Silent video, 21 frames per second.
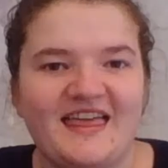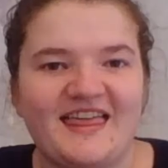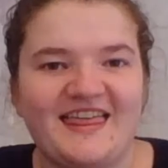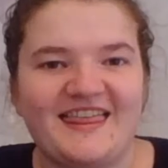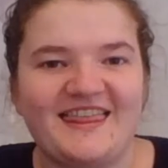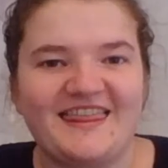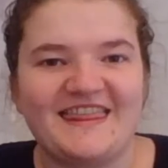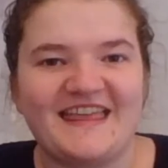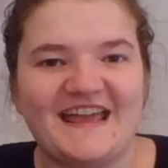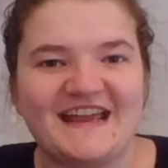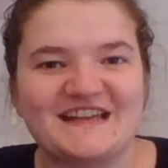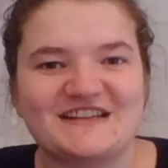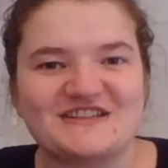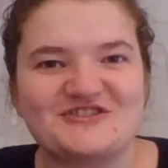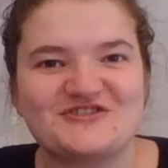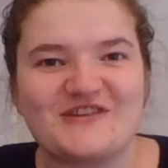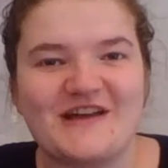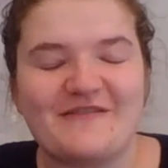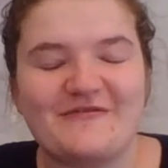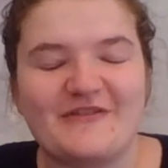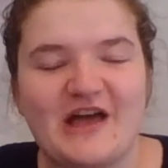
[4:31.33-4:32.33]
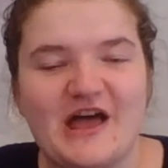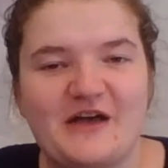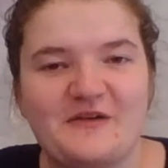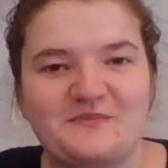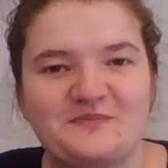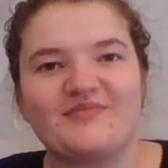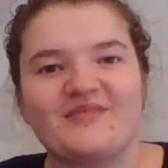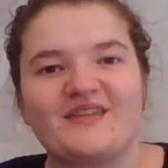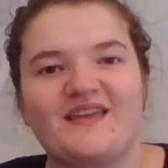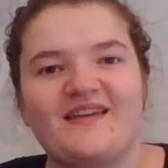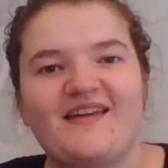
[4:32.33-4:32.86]
Thanks, Trevor.
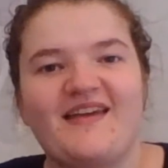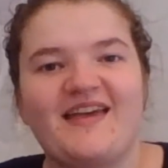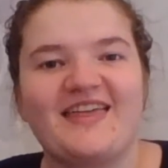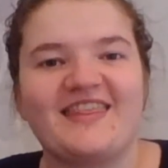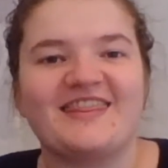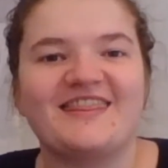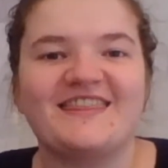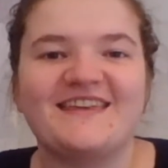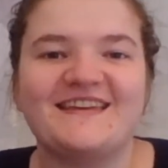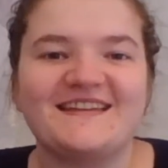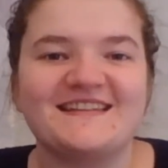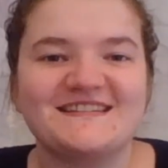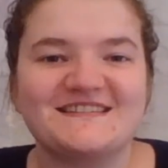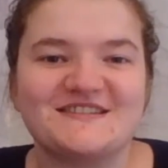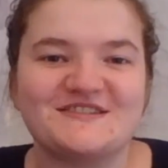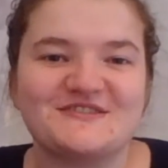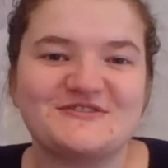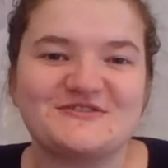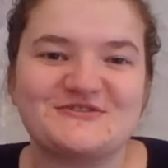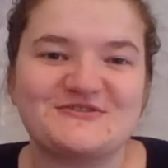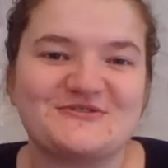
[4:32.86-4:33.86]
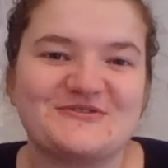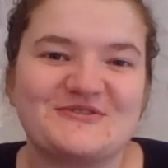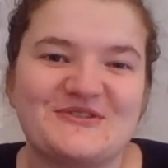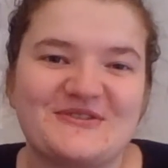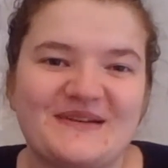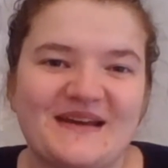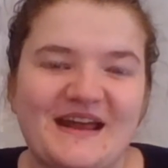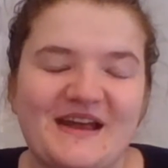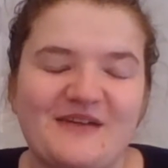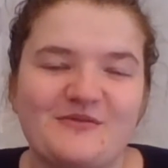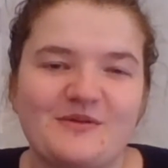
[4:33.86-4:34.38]
This
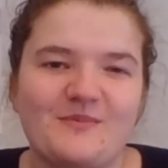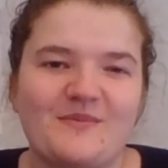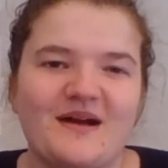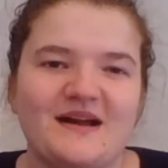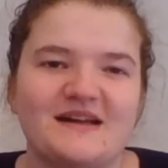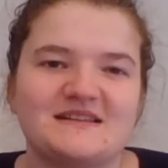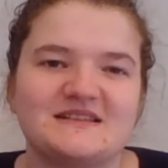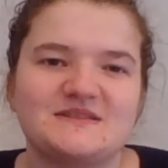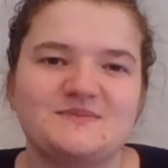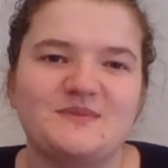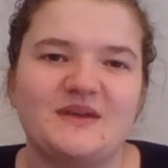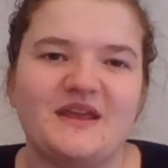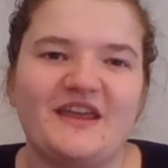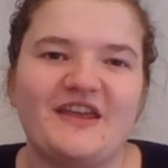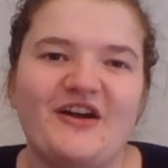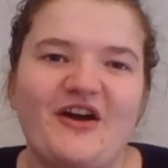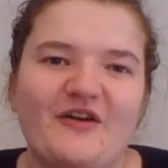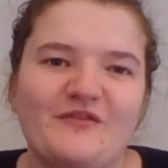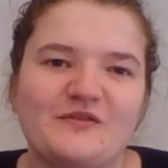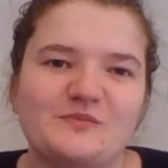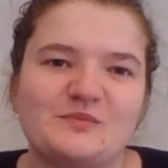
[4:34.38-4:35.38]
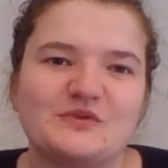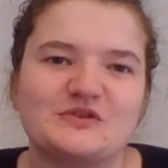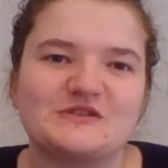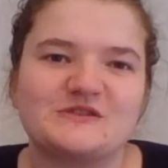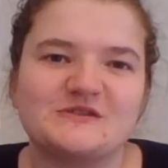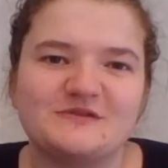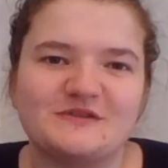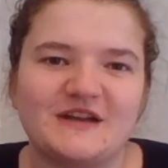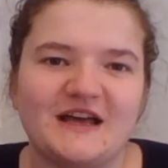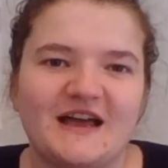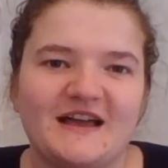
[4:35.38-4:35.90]
story reminds me of a
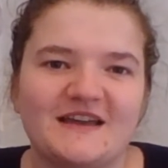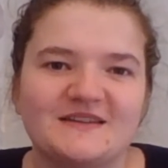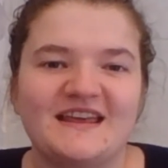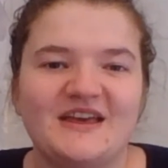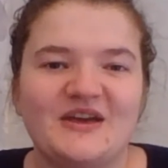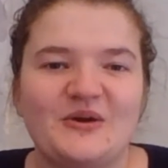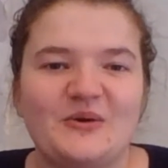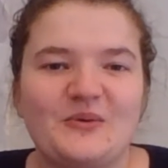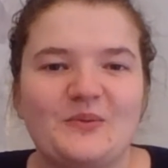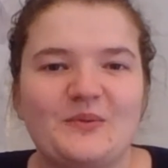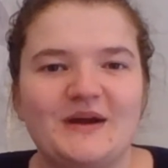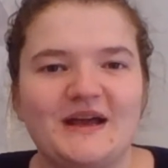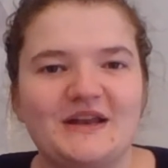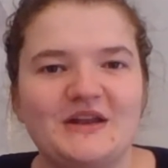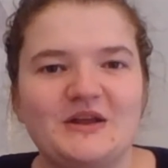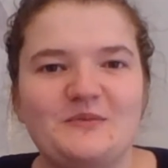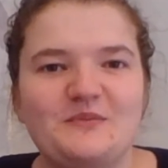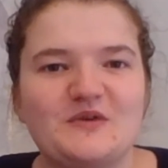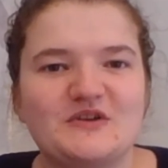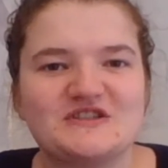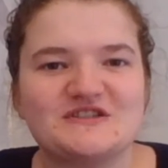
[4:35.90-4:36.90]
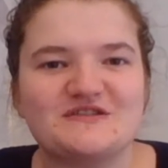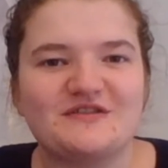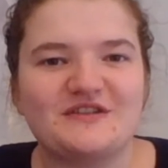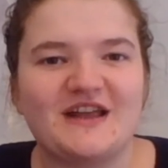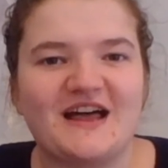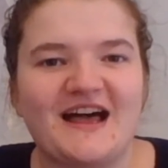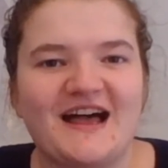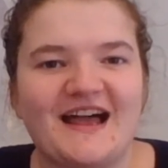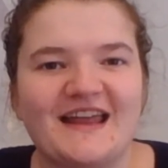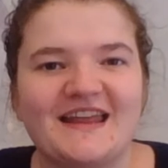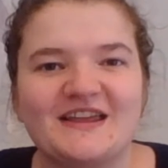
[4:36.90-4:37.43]
butterfly. When a
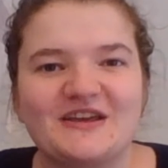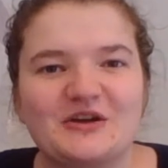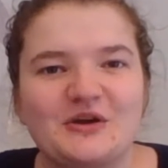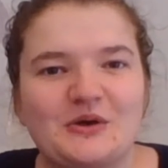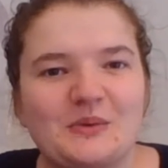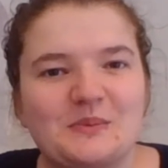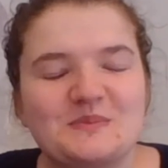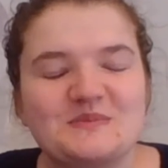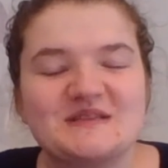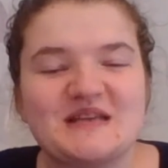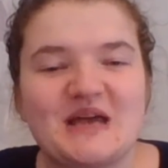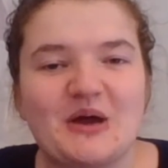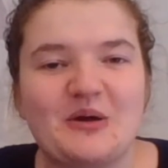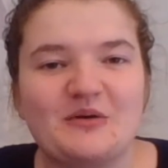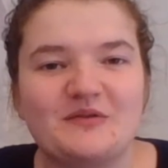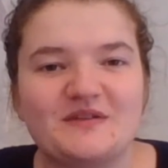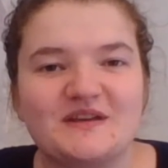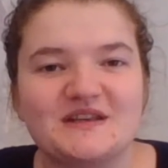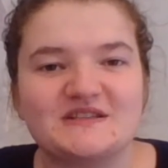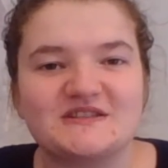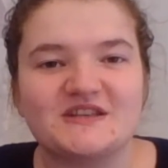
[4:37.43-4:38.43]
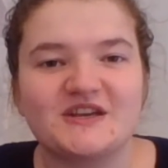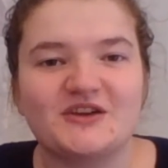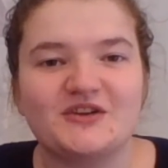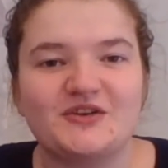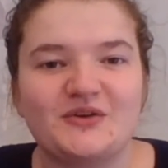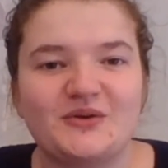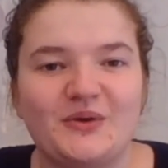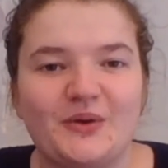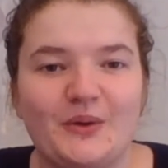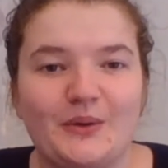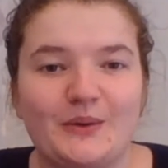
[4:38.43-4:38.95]
butterfly comes out of its
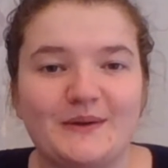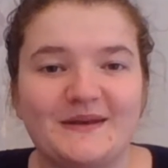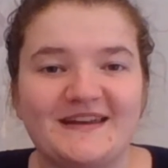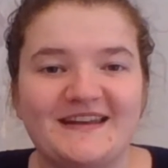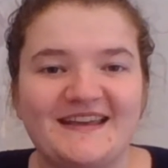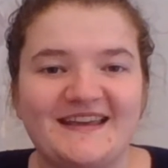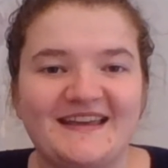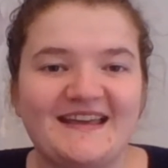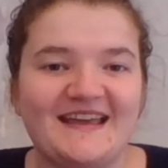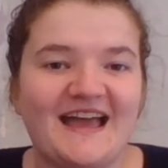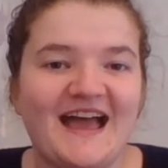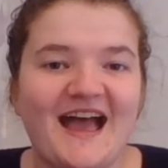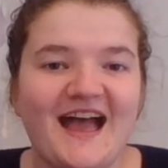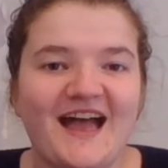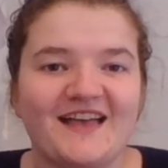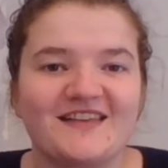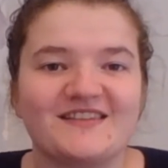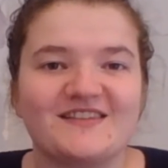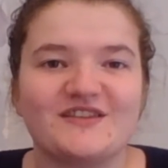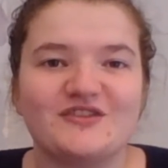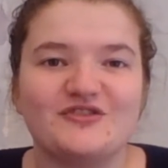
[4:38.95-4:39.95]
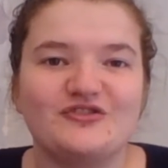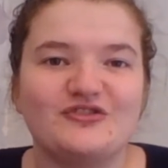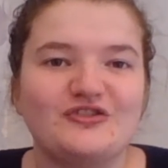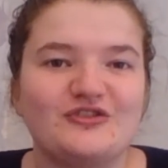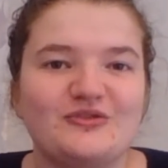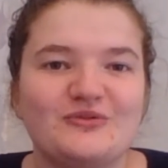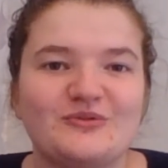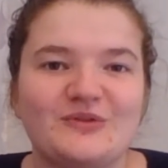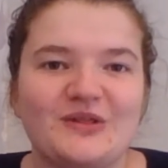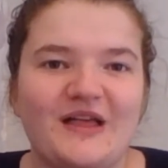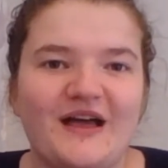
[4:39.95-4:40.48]
cocoon, it has
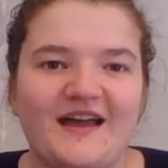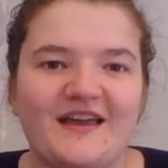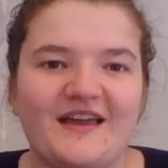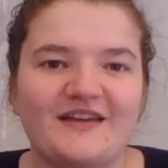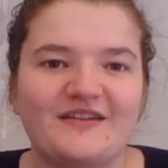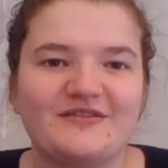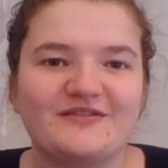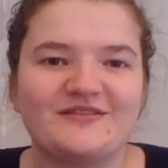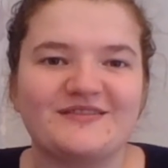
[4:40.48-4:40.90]
new life